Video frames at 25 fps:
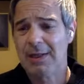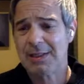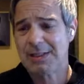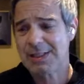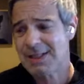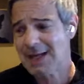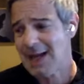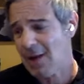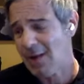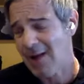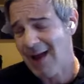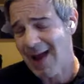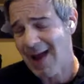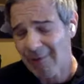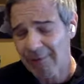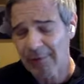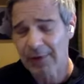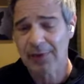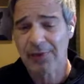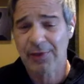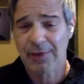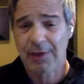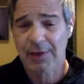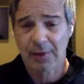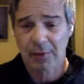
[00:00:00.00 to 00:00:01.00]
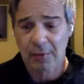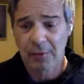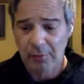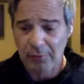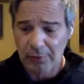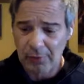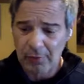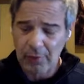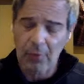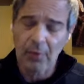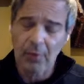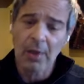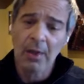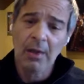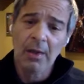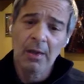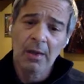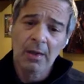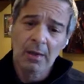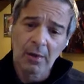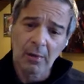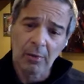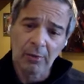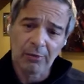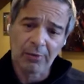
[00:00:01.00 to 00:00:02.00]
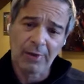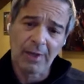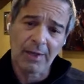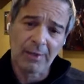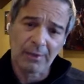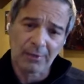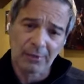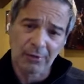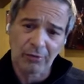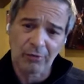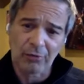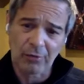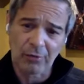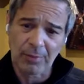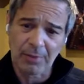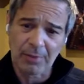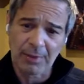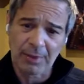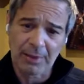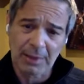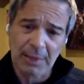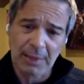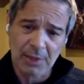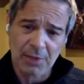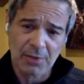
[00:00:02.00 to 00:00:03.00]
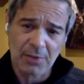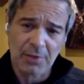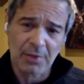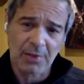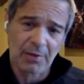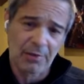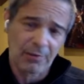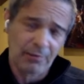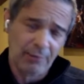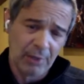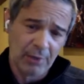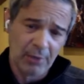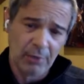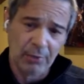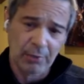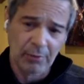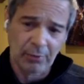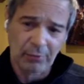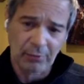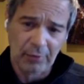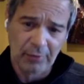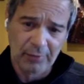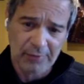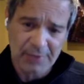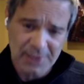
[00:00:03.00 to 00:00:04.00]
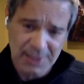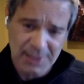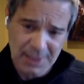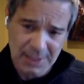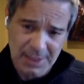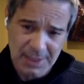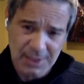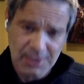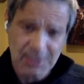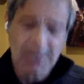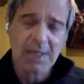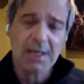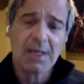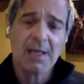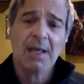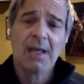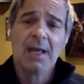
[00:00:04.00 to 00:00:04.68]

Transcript: It's now everything you do goes on a distributed ledger that the Federal Reserve sees.